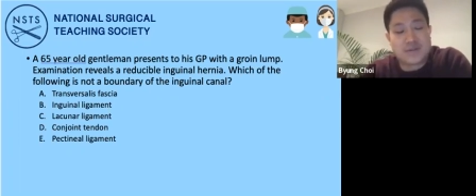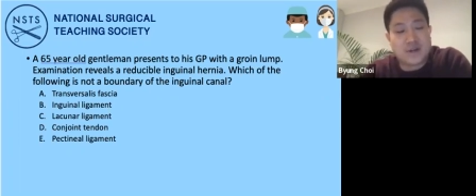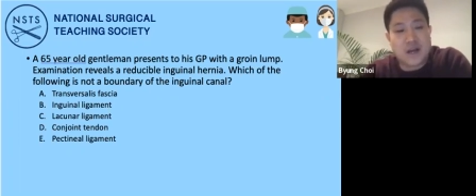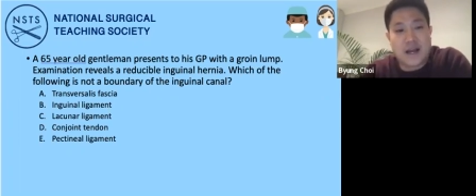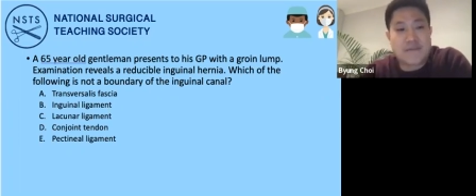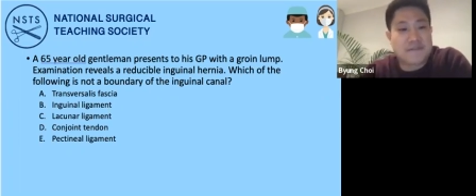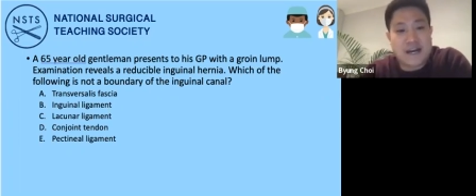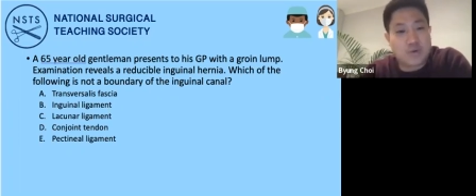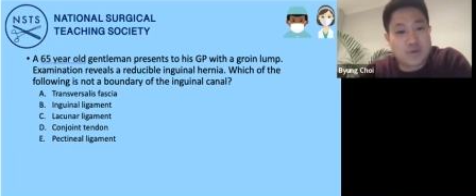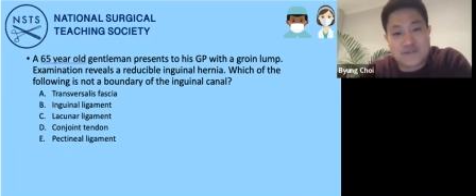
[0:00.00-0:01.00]
I
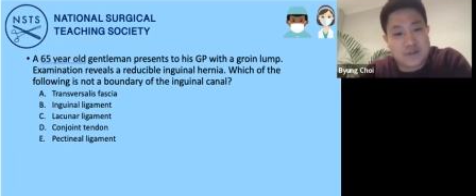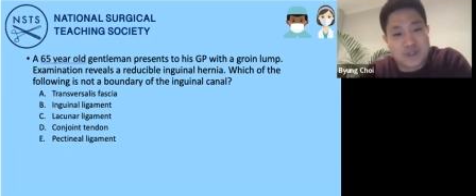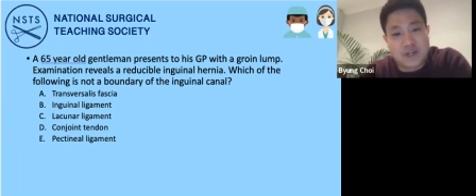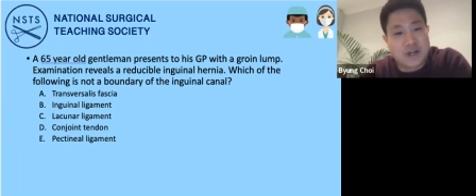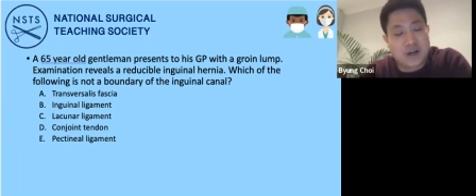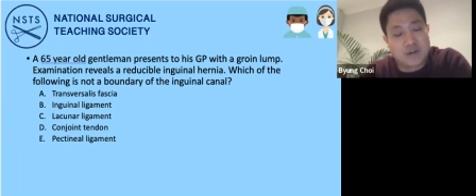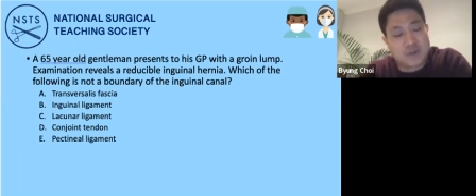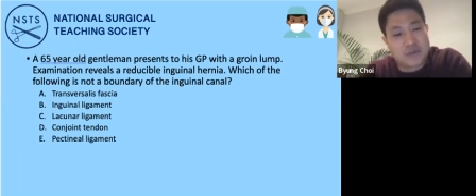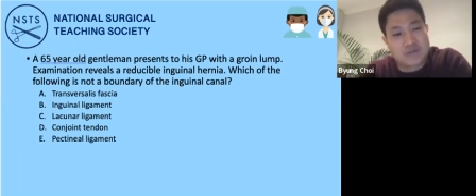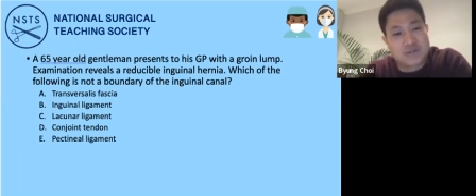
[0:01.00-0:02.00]
always found it hard
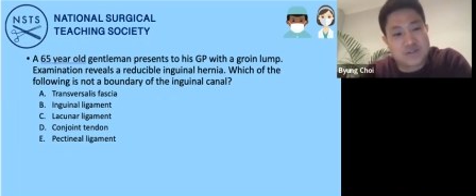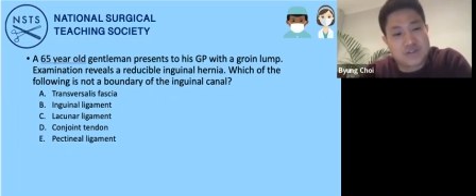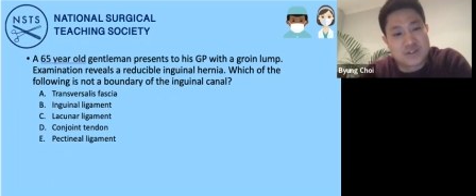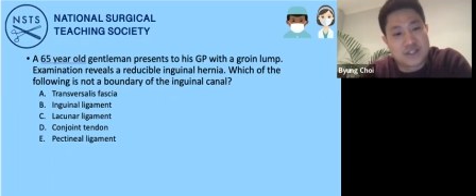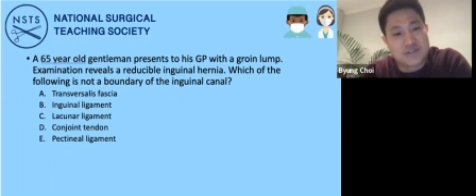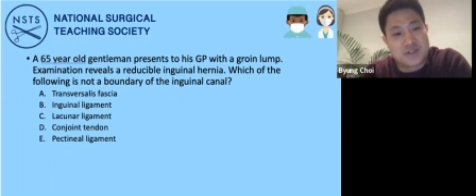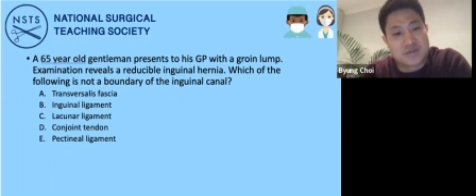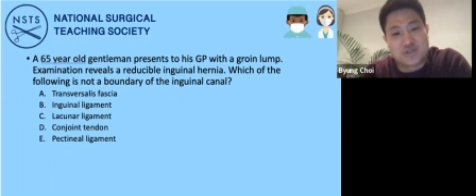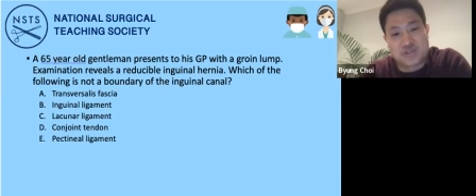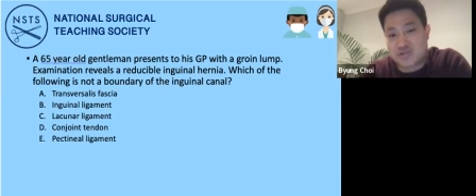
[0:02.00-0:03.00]
when I was studying.
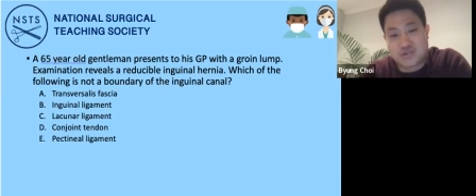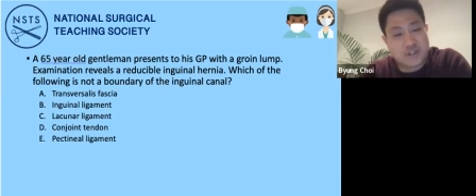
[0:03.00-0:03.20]
So just